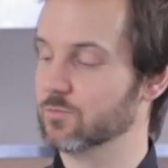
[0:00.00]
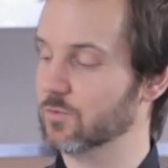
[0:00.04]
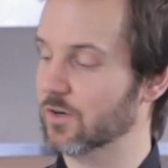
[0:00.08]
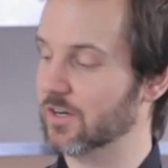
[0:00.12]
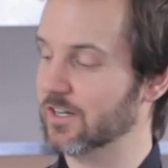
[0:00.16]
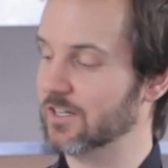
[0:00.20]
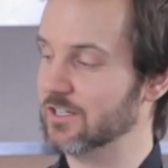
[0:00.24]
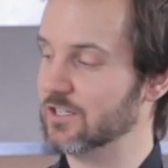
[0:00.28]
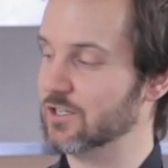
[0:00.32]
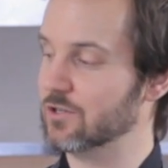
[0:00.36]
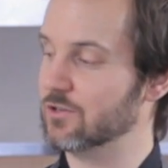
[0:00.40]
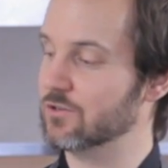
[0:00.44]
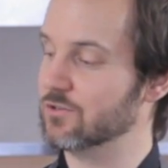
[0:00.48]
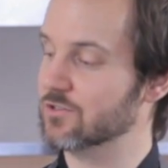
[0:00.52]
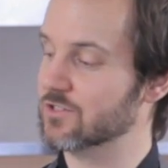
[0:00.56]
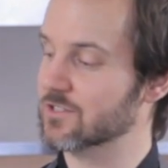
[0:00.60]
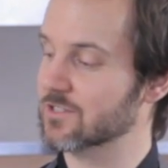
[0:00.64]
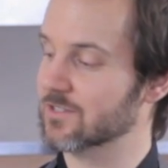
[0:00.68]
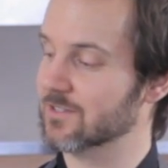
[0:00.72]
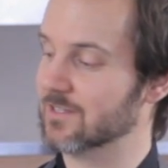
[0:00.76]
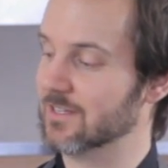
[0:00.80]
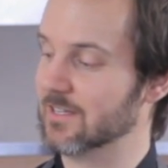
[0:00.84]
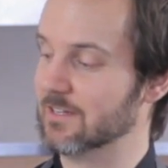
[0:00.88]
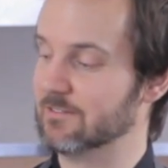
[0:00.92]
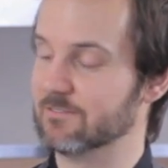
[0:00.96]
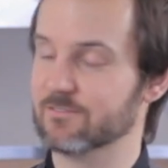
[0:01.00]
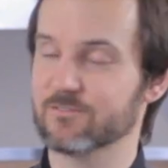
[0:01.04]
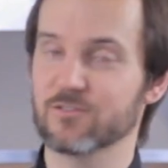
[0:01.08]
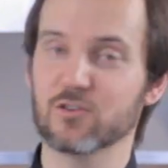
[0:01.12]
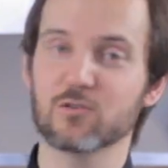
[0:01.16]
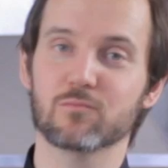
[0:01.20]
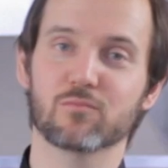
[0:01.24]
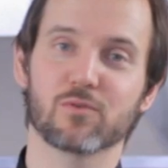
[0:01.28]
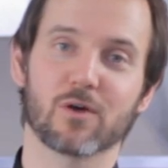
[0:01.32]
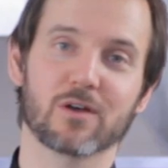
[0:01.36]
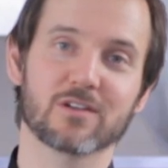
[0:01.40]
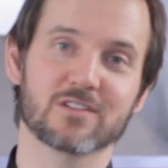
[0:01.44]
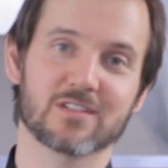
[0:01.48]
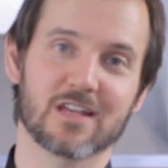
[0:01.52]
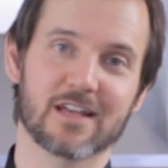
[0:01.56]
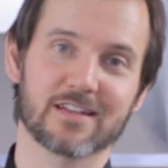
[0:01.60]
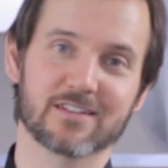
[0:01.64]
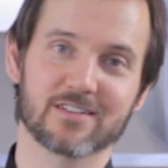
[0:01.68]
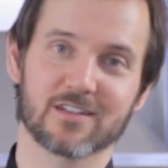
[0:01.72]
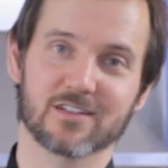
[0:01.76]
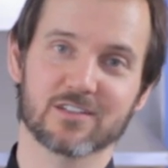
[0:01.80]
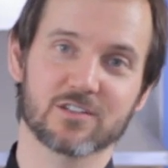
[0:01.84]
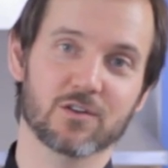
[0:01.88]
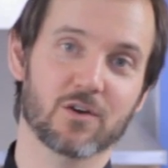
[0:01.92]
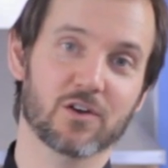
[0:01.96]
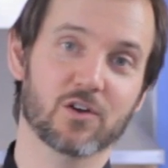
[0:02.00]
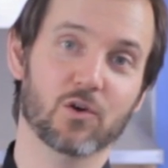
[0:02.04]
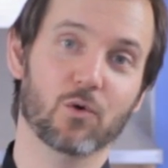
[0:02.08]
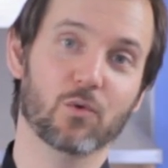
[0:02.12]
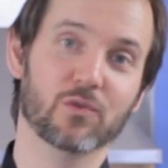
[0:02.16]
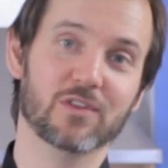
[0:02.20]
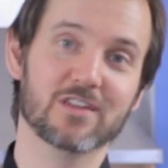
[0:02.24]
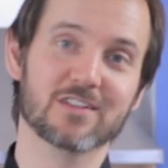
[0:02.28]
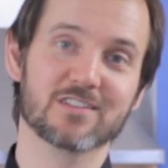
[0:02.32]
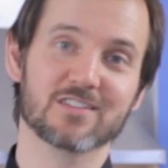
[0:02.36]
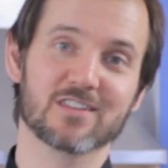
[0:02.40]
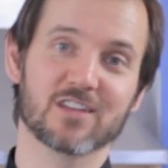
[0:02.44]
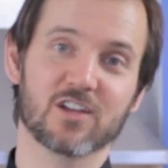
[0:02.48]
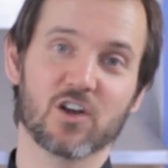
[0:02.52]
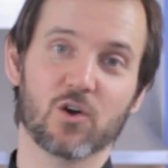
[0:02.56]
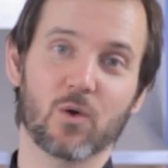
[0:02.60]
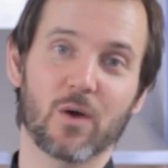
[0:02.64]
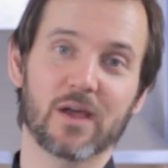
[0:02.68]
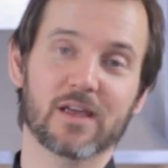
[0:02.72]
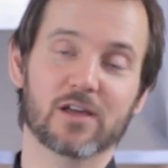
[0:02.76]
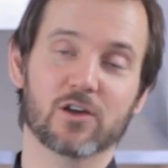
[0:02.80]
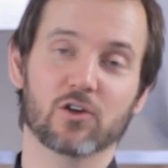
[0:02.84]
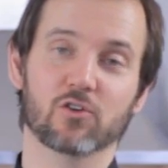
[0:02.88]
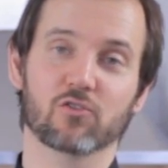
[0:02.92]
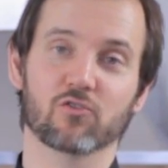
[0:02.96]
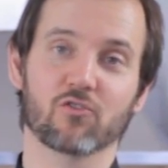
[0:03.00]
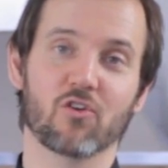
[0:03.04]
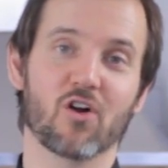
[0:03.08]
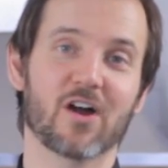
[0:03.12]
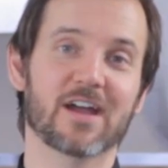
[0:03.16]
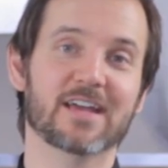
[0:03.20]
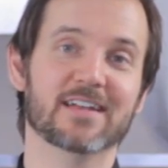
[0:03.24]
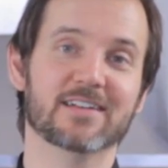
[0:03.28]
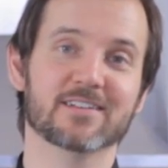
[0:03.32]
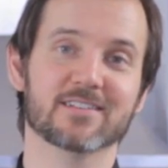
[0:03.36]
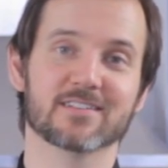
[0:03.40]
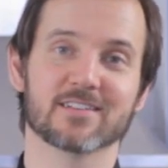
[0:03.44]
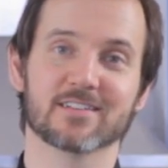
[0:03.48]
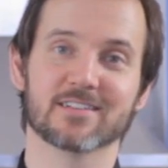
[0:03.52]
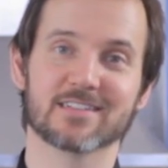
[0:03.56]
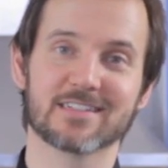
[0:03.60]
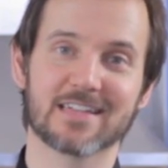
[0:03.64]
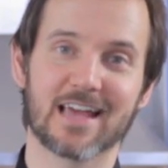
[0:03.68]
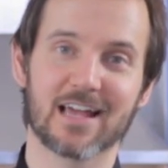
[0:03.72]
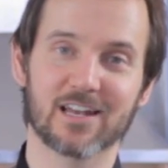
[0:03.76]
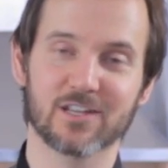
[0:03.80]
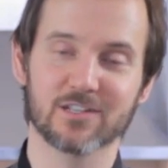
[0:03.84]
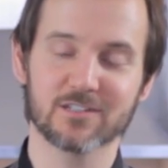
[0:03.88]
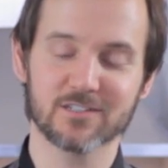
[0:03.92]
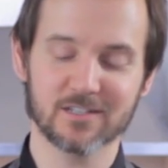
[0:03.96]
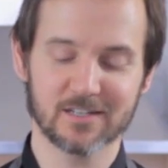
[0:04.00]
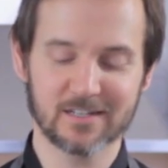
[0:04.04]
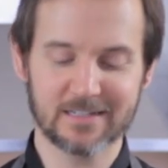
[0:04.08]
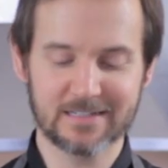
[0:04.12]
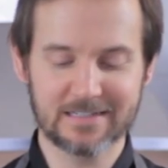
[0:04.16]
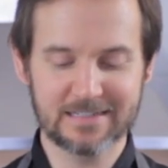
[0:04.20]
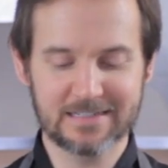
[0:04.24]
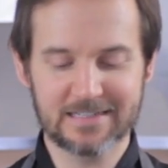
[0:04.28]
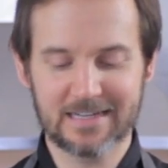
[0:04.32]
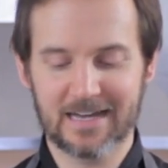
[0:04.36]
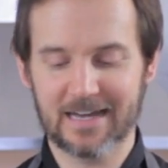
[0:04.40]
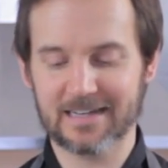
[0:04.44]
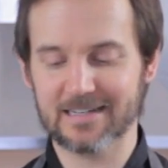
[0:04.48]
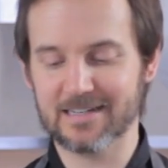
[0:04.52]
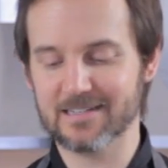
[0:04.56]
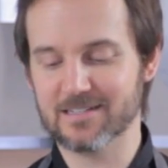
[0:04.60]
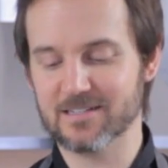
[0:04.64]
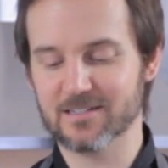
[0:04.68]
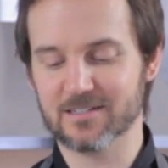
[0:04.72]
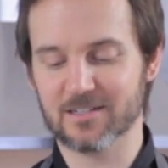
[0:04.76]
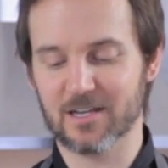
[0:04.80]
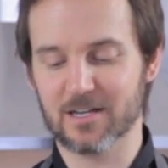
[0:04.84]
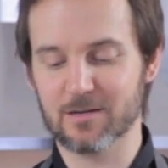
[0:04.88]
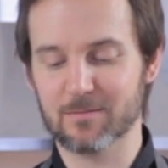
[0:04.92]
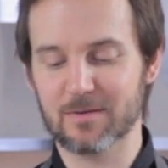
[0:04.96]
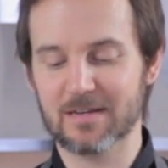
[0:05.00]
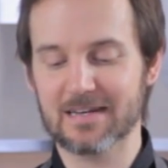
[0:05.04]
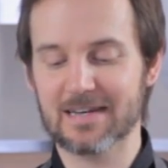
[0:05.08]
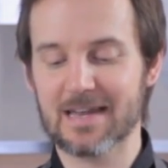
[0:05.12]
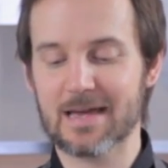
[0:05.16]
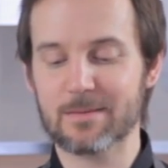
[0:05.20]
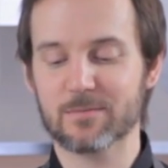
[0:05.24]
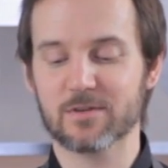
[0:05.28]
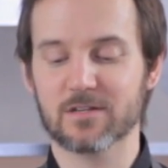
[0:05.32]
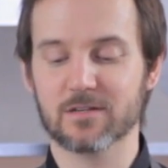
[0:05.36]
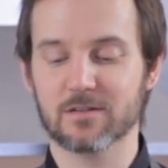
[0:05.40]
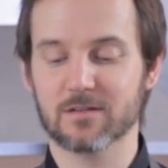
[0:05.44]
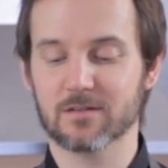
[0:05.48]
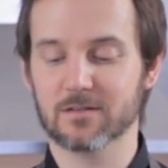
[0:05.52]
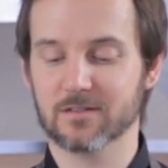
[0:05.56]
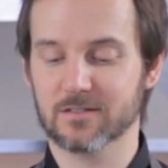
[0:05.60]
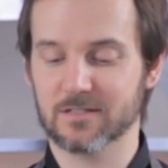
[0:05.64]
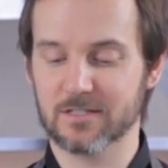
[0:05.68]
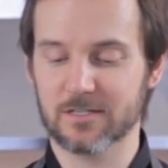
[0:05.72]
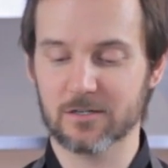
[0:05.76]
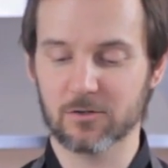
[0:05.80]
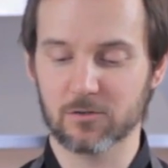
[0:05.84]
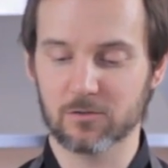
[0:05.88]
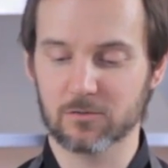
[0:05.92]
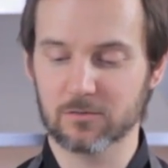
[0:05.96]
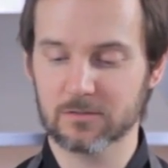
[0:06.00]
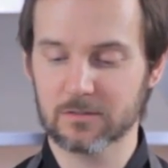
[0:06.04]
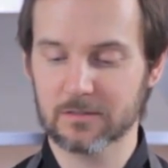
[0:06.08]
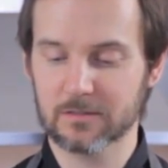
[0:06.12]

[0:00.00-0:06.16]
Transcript: We're going to use the food processor, so I call this the quick grind salad, and this is going to be lemon, dill